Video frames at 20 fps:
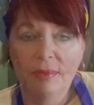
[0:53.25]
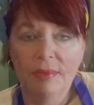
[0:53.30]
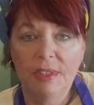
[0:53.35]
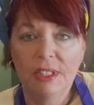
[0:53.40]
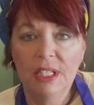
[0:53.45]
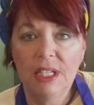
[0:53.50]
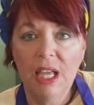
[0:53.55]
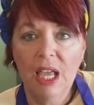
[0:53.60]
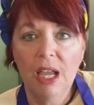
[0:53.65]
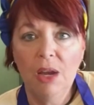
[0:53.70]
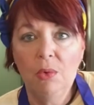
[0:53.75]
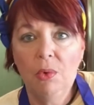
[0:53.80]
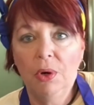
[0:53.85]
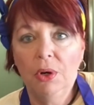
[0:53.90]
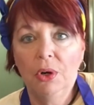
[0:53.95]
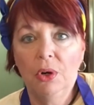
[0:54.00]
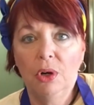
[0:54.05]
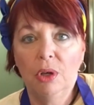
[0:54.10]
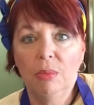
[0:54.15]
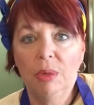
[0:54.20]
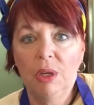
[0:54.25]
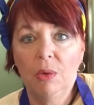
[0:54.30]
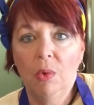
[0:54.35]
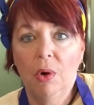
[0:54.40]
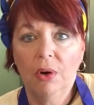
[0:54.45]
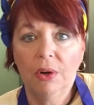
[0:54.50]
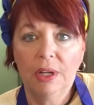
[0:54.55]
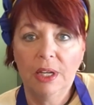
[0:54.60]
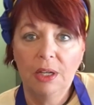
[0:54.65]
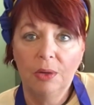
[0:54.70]
Today we're going to be
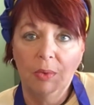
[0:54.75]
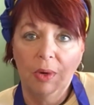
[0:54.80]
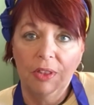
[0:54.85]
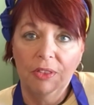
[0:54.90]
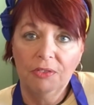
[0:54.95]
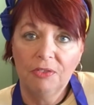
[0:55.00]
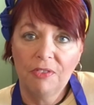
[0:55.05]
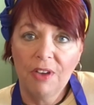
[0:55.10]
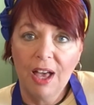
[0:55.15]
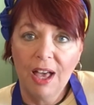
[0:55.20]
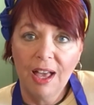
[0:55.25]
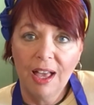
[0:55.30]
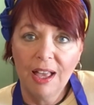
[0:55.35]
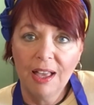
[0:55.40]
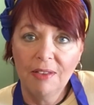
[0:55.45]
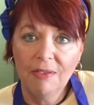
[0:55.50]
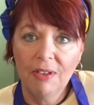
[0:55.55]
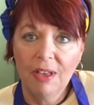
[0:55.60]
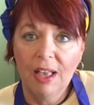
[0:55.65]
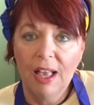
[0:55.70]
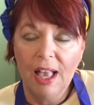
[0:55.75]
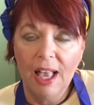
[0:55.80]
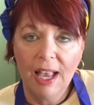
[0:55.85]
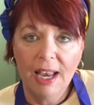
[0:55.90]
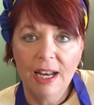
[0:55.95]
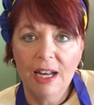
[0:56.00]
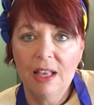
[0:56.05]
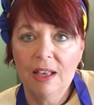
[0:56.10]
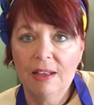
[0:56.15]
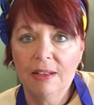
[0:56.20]
working with five
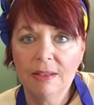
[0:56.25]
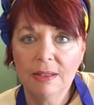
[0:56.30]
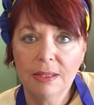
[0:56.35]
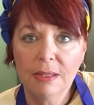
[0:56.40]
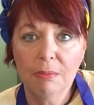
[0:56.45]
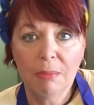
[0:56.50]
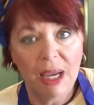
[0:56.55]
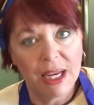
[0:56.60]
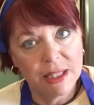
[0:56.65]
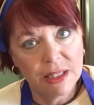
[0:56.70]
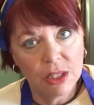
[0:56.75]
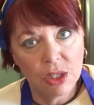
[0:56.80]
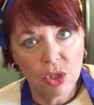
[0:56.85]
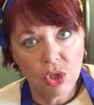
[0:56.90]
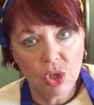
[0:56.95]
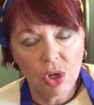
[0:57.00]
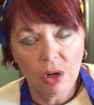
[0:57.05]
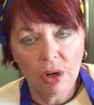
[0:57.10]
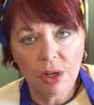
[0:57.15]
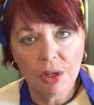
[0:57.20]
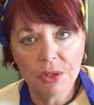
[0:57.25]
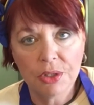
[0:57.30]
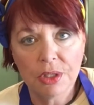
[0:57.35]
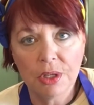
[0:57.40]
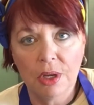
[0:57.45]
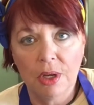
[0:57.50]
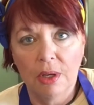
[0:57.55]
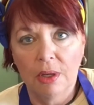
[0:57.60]
8 ounce mason jars.